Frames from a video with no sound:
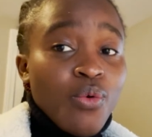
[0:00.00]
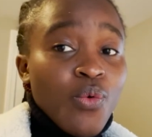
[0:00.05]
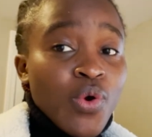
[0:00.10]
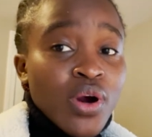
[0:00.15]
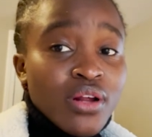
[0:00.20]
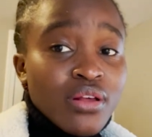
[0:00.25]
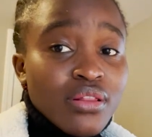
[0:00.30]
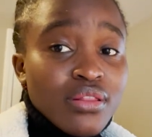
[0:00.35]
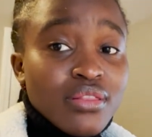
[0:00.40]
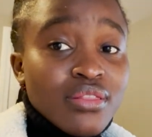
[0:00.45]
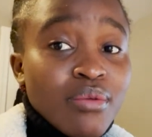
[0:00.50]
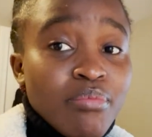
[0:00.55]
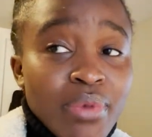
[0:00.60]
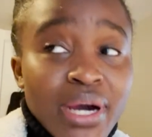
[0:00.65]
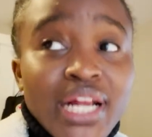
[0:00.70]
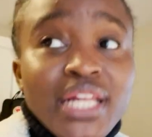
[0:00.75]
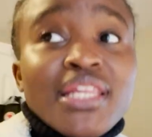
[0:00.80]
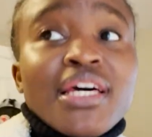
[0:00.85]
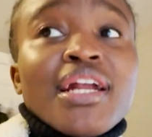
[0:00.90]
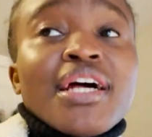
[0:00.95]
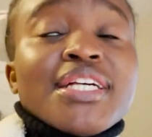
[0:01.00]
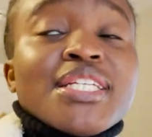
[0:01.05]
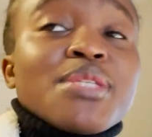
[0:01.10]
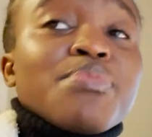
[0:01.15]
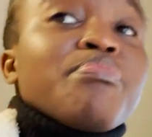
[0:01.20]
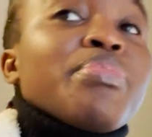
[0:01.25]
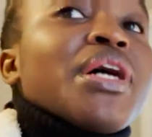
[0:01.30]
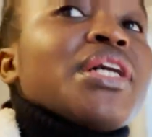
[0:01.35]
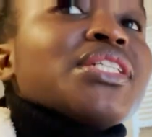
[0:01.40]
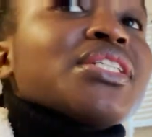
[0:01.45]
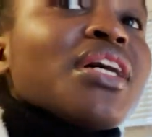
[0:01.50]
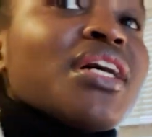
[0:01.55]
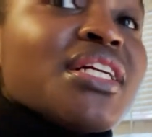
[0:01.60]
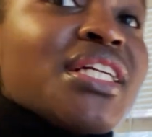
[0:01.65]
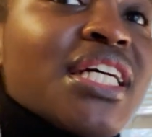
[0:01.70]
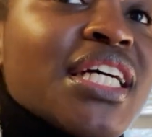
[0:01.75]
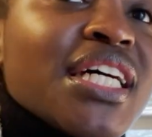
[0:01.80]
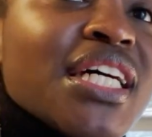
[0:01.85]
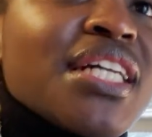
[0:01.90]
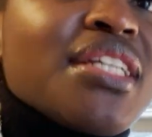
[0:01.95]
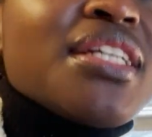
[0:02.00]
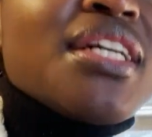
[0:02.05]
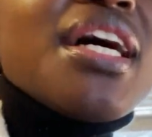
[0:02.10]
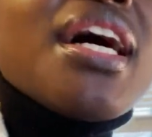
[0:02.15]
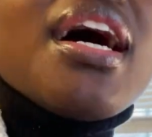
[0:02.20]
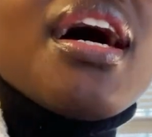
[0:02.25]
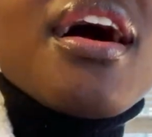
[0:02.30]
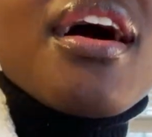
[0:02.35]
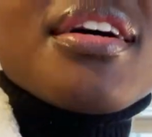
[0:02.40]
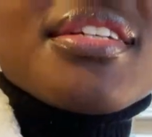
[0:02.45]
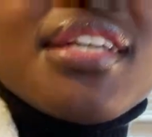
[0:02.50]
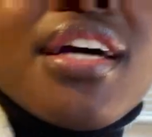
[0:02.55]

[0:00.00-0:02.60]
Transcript: worth the money that I spent on it, because